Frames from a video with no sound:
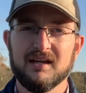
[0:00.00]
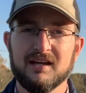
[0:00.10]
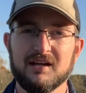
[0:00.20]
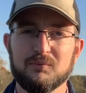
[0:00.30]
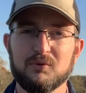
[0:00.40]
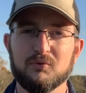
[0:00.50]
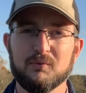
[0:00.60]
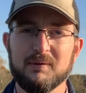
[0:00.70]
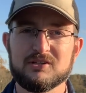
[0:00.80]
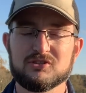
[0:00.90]
we'll
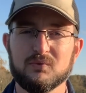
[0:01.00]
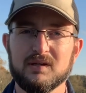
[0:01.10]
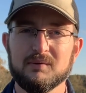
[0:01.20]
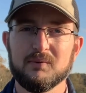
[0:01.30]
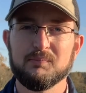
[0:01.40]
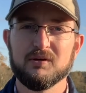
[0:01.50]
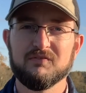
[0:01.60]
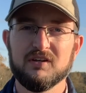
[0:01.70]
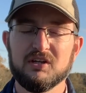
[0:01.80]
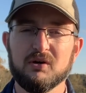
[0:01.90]
make sure we put a
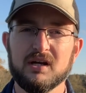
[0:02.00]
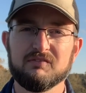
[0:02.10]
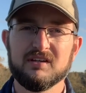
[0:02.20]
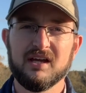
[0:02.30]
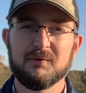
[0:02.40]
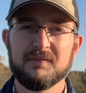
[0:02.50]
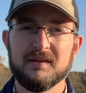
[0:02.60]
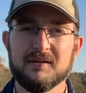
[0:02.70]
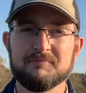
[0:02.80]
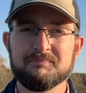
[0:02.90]
video out every now and
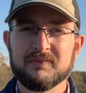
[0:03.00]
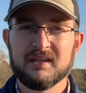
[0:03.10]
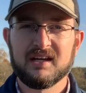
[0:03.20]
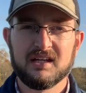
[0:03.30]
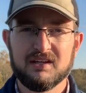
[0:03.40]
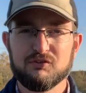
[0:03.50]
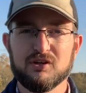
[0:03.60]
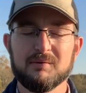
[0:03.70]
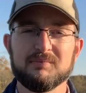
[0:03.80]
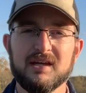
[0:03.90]
then. Kind of give you an
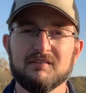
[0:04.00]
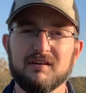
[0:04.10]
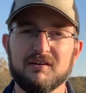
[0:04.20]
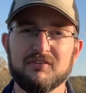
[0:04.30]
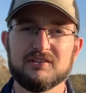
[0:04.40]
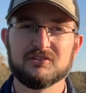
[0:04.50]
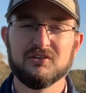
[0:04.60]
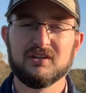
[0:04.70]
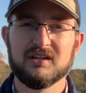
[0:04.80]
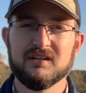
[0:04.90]
update of how things are
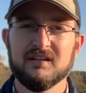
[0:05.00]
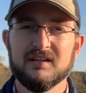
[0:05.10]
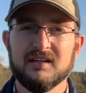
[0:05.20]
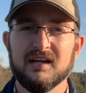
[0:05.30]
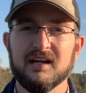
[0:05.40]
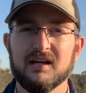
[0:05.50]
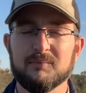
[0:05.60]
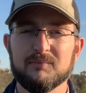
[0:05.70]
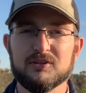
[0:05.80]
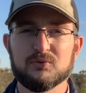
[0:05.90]
looking.
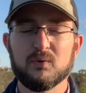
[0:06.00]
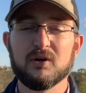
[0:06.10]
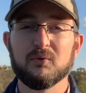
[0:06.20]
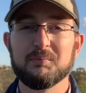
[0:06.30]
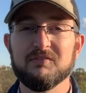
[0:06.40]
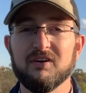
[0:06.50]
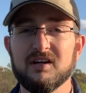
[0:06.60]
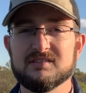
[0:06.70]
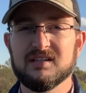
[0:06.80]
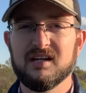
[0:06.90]
This winter will be very
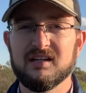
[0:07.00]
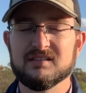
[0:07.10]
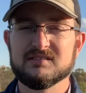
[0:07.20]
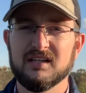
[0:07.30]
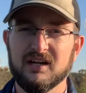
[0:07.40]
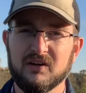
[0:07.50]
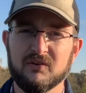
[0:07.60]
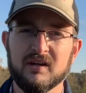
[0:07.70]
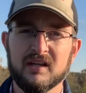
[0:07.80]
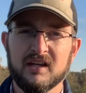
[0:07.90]
exciting to see
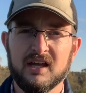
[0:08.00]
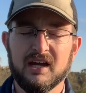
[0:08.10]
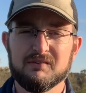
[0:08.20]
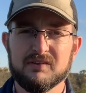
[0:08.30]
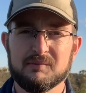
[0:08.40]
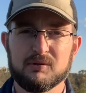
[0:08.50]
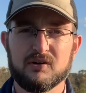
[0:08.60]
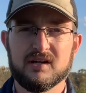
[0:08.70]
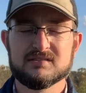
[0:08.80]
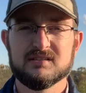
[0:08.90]
how everything
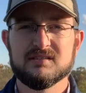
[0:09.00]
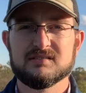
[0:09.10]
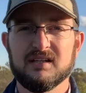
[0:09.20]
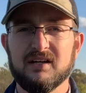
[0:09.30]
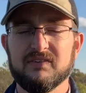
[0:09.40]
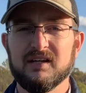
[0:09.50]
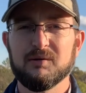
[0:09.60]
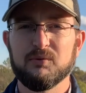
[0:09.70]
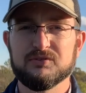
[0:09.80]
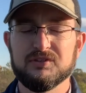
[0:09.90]
progresses and how the
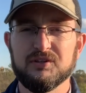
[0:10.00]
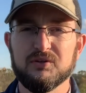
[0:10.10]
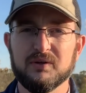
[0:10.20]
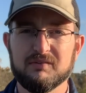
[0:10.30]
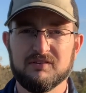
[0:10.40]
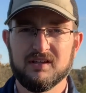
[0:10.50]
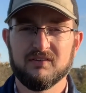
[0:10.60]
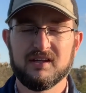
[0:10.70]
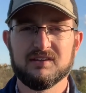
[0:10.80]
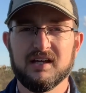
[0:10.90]
animals do and everything
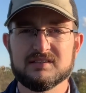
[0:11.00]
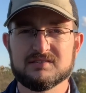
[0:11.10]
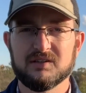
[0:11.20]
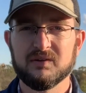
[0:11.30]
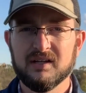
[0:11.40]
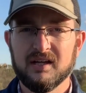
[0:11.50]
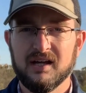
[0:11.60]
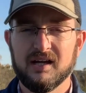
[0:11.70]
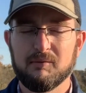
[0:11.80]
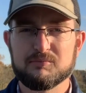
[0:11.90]
like that. So
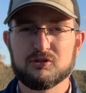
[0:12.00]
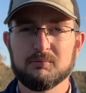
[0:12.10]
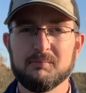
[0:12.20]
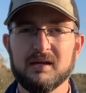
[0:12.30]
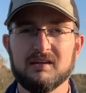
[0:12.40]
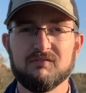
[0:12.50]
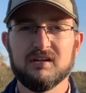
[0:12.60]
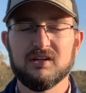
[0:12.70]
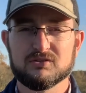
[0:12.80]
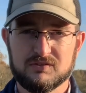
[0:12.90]
I'm sure I'll be making
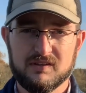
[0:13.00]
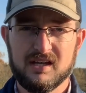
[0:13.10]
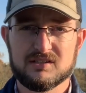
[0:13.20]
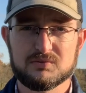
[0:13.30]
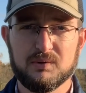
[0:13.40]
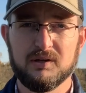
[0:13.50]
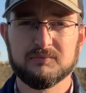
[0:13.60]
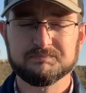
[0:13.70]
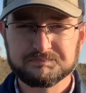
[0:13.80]
videos for that as well.